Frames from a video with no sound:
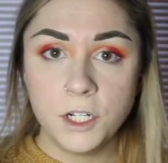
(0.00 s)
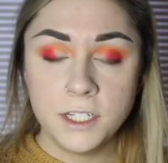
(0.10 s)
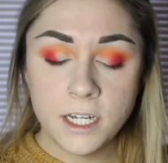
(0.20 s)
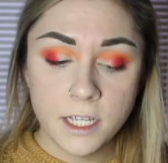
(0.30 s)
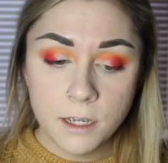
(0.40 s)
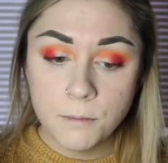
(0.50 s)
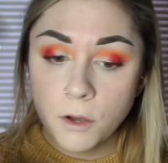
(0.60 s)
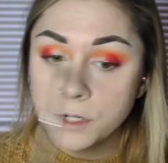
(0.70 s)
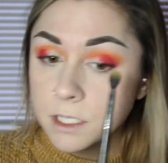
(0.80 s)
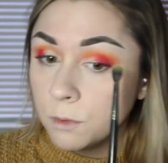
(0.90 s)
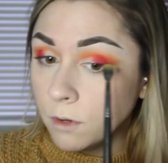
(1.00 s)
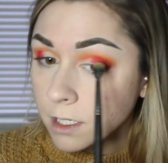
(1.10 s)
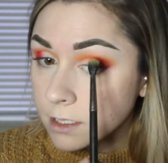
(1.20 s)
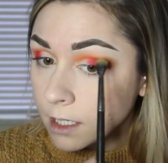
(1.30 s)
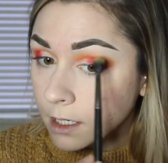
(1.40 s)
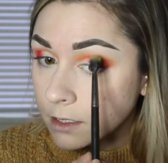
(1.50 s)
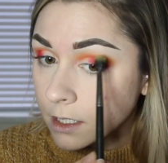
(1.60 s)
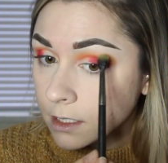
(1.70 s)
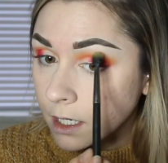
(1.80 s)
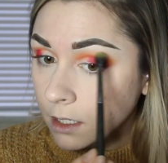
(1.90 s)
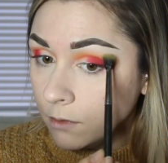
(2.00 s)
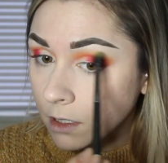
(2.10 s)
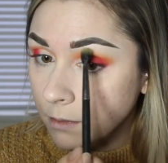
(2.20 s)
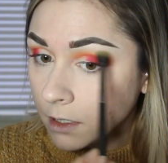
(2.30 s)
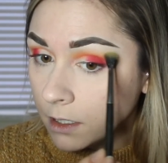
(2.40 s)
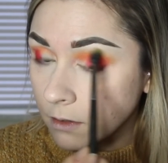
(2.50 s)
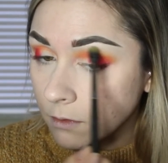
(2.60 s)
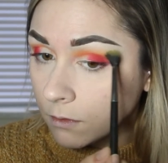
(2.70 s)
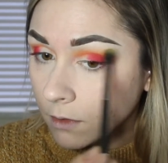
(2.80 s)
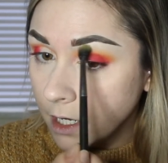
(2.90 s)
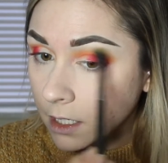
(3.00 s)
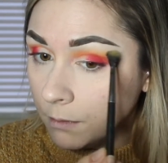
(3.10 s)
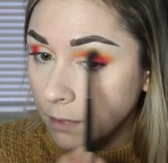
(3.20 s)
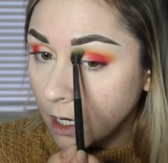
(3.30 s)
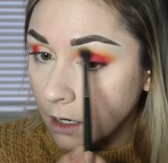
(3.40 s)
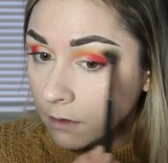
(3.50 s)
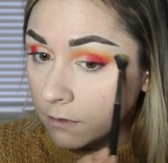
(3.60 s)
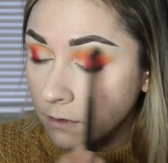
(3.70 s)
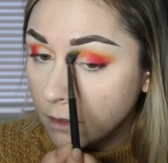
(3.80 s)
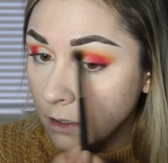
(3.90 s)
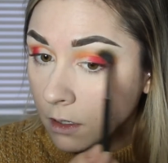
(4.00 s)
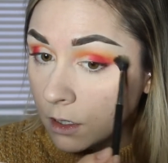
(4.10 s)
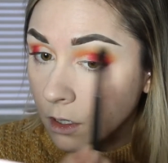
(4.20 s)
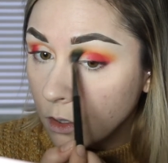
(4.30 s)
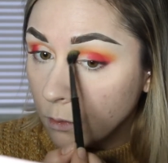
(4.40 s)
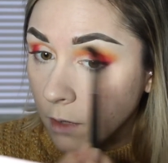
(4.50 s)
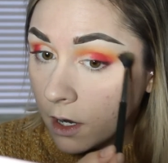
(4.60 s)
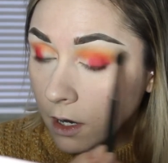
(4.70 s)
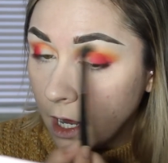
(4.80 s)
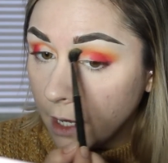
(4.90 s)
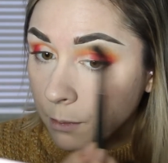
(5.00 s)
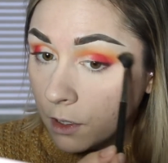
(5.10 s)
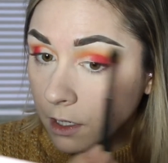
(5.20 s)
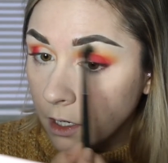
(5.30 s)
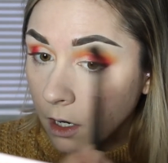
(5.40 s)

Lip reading: just taking bonus points and I just kind of want to put it right above where I put